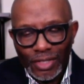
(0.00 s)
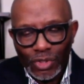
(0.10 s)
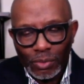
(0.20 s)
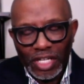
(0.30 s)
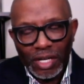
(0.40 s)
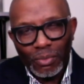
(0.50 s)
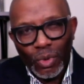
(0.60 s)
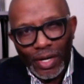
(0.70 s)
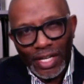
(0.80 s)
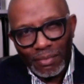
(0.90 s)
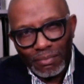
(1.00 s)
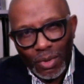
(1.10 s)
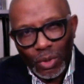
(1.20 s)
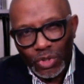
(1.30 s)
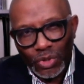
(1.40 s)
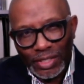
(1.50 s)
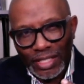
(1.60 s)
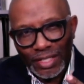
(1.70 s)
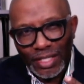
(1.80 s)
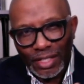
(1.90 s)
to become more emotionally
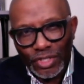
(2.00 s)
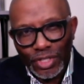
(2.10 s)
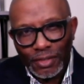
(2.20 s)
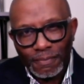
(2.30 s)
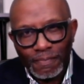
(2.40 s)
intelligent,